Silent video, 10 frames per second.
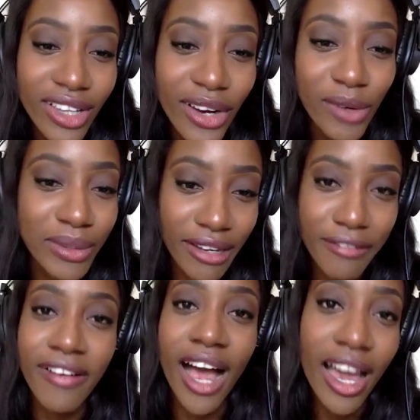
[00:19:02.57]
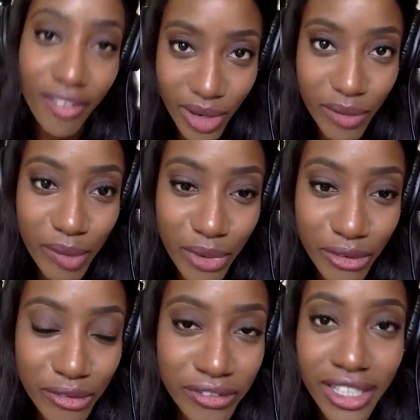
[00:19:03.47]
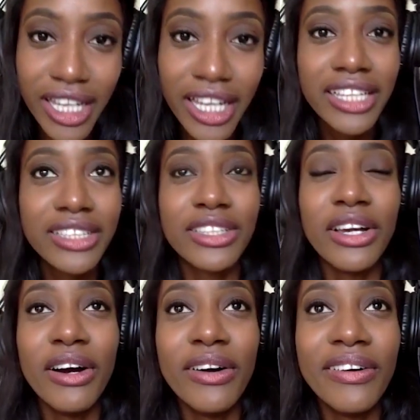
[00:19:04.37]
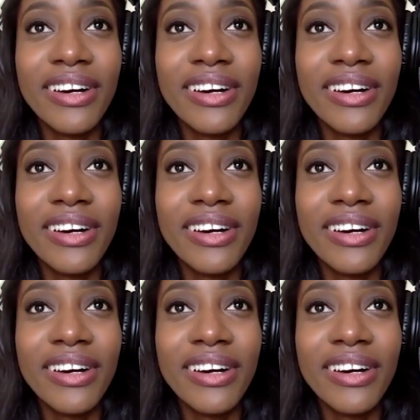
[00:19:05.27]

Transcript: That girl was like five when we moved. So